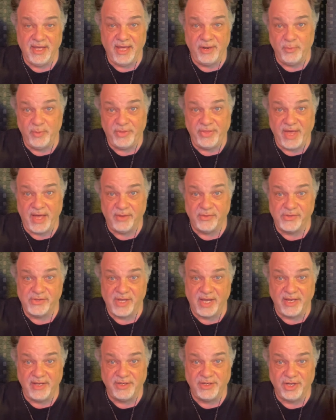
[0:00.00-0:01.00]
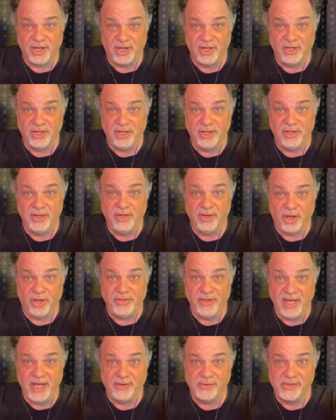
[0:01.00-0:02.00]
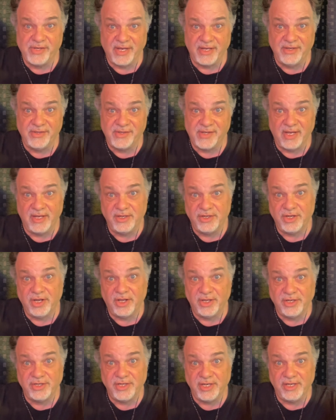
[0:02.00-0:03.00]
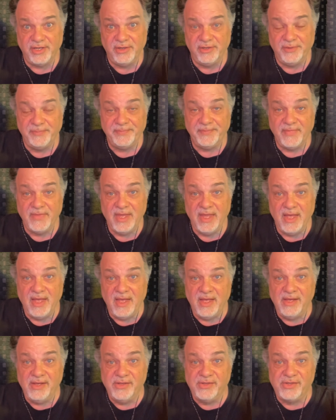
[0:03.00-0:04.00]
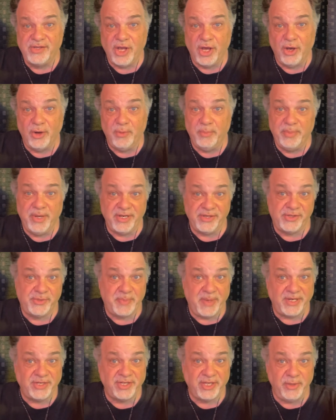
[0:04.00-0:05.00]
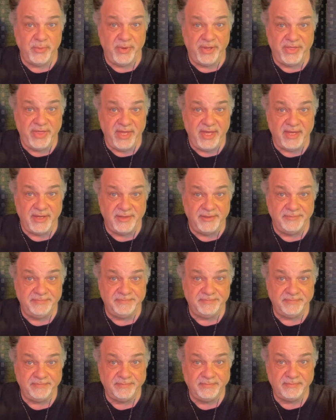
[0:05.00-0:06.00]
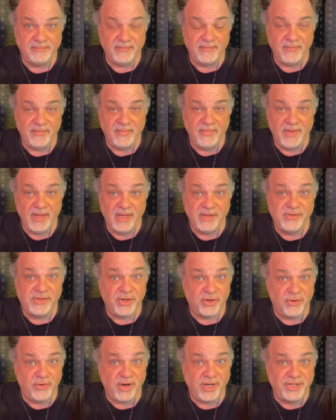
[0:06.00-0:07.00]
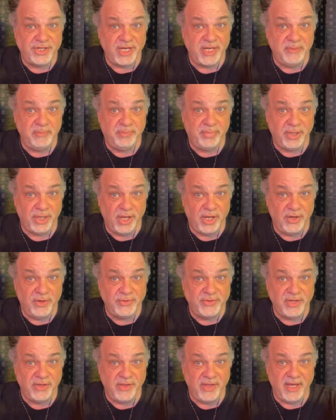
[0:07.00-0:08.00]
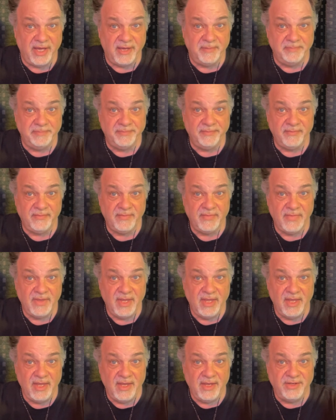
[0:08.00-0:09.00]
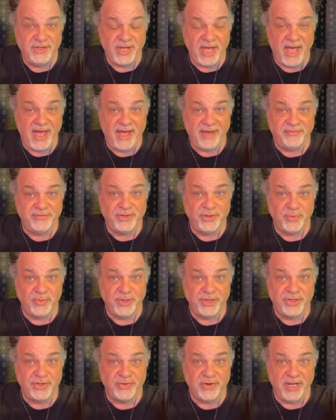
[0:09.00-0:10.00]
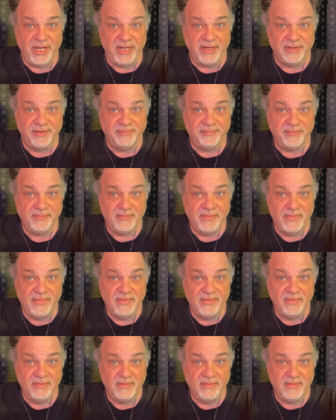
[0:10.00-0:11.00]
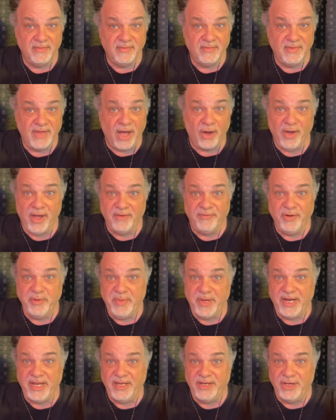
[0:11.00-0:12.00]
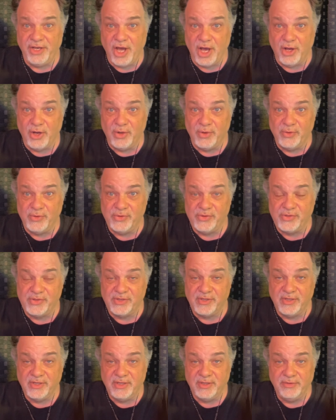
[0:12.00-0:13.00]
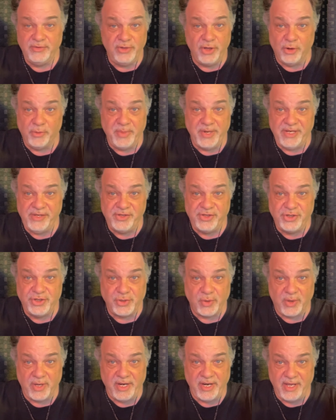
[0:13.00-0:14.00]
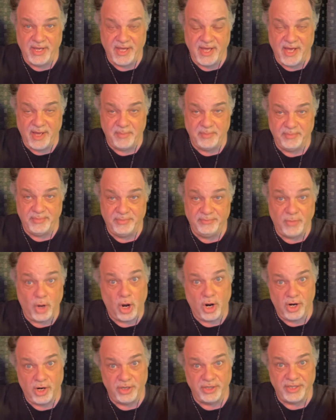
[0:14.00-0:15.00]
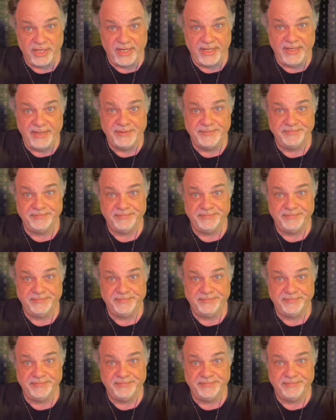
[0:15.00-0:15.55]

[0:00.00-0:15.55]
and without Scientology, on the outside of Scientology. So, but especially within, it's a crushing blow to them to have to retreat. Now, everybody knows nobody's joining up, hardly.